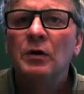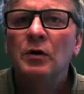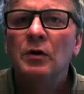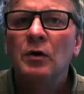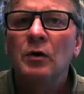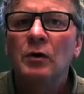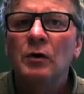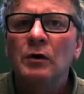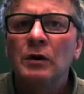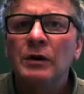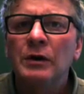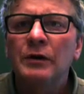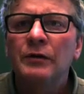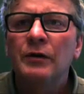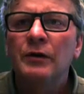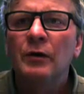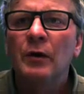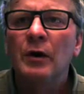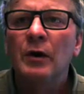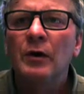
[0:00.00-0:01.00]
Currently,
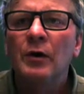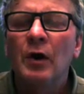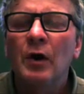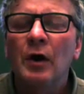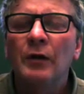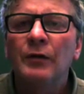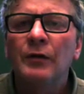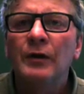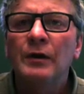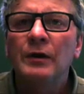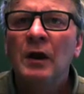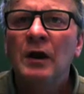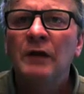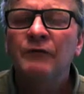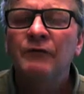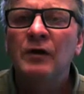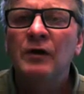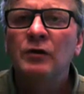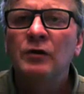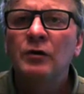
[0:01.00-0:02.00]
there are none.
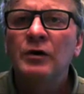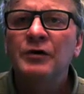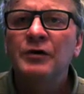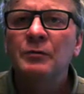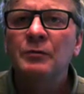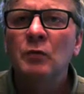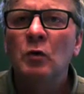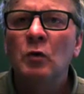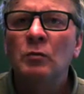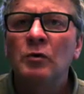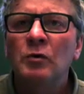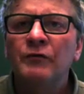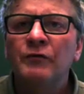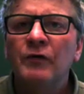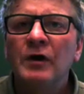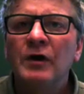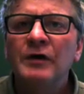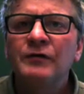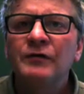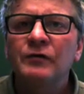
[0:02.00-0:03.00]
If I look at the mobile
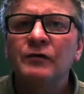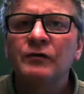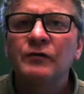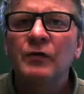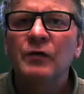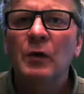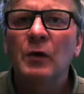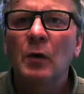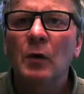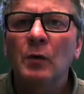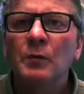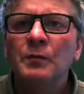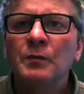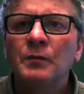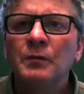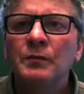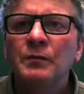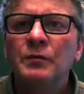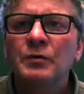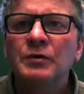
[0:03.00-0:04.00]
devices, though,
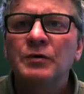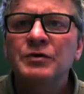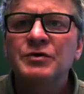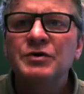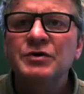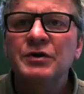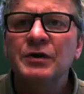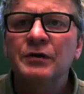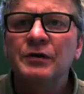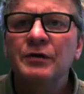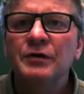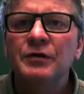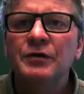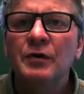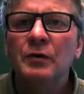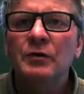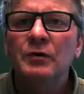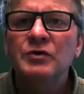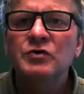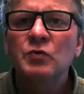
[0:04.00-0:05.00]
you can see that
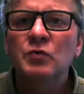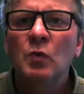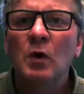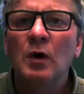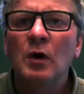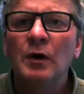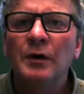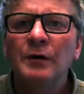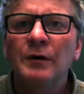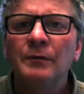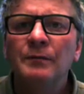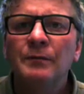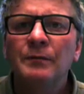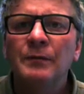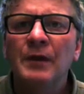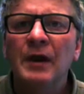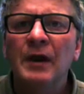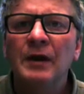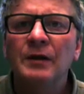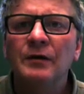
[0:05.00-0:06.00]
there is one
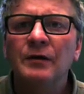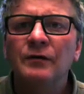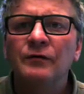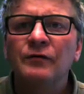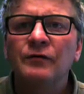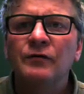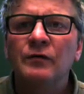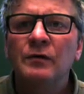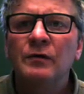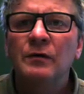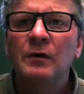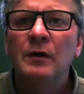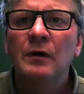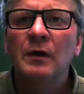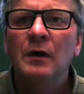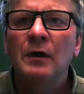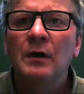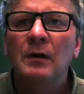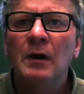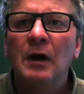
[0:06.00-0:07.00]
that has
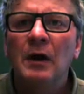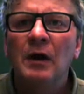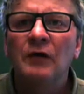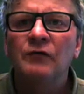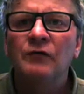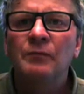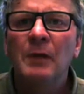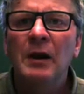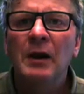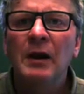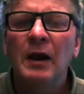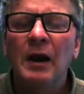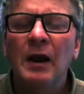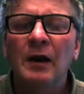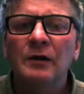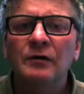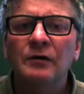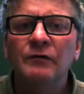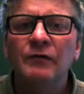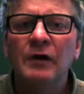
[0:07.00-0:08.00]
been
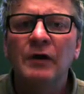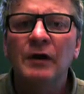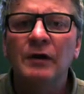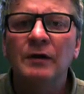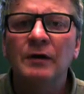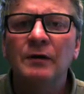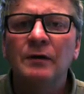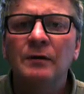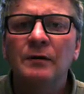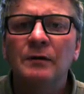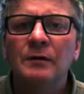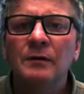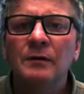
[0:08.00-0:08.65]
activated.